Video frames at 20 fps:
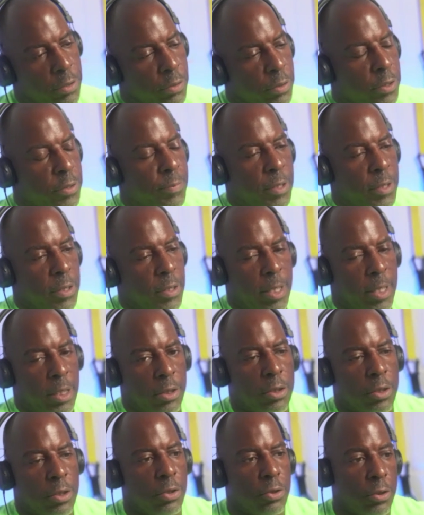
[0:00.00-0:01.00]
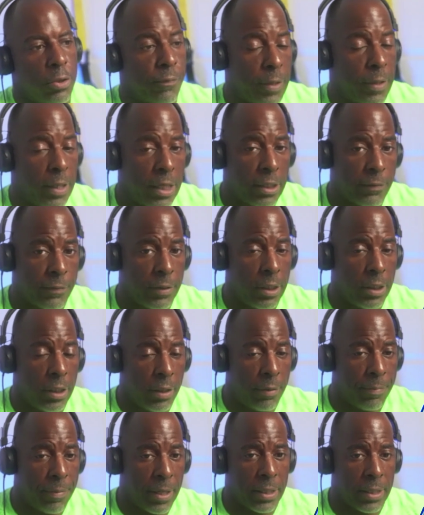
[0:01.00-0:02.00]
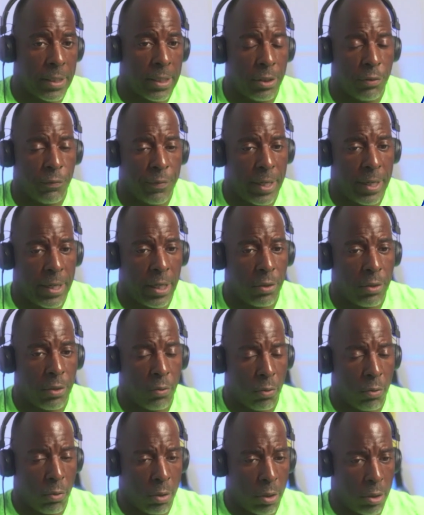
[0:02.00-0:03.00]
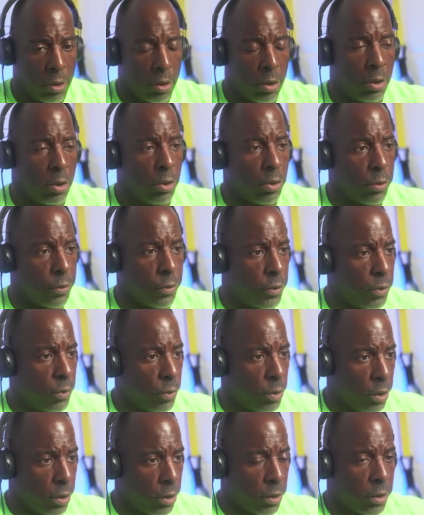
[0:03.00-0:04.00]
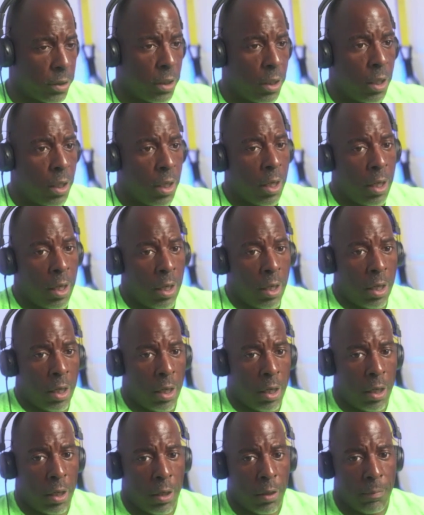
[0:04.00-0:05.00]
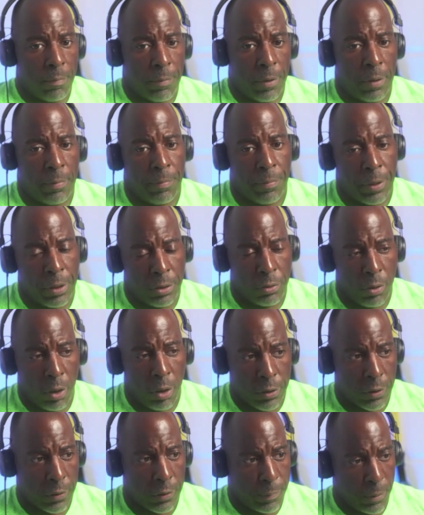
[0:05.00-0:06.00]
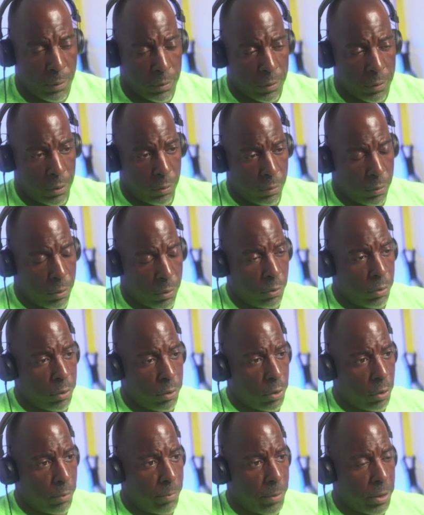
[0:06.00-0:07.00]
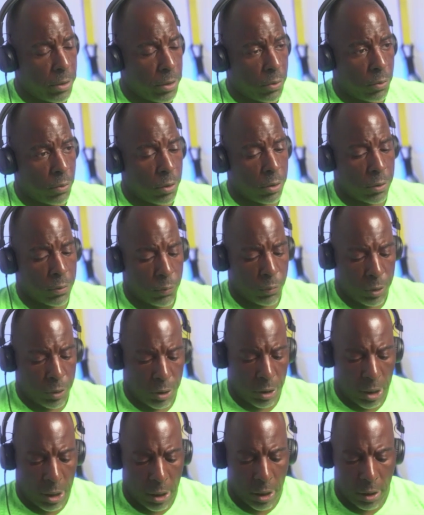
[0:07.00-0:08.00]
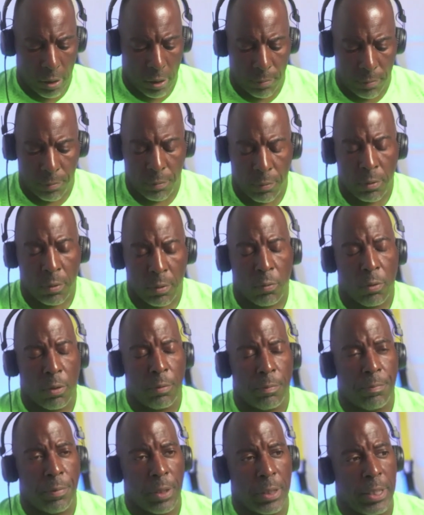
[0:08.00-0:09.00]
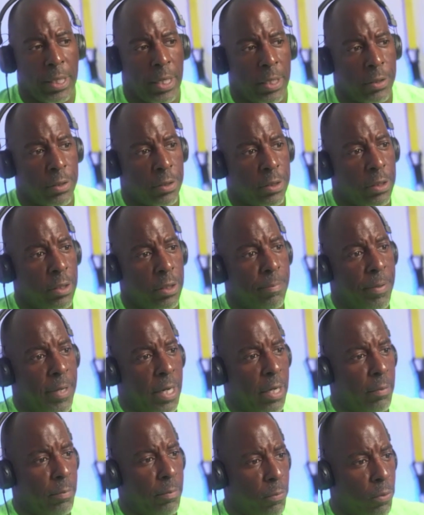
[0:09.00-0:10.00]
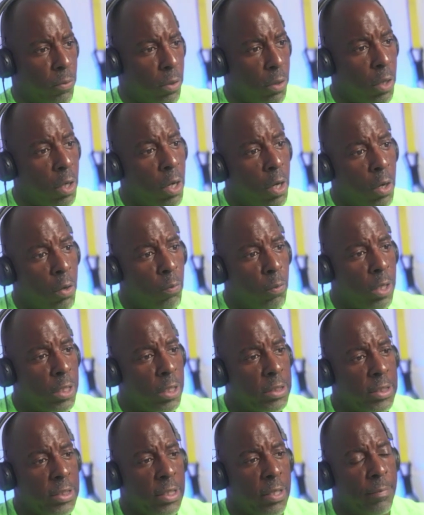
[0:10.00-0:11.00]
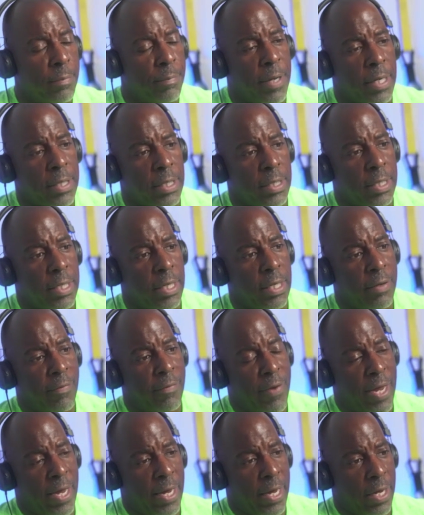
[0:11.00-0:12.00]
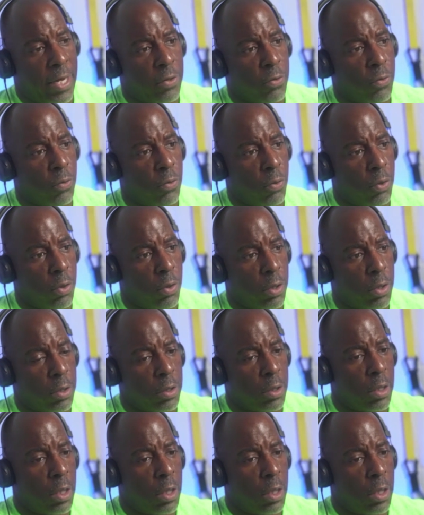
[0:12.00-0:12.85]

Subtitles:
speaking about your coaching philosophy and the impact that you've had on your students. But you also spoke to two of your mentors, which were Billy Anderson and Pat Moore. What is the impact that they've had on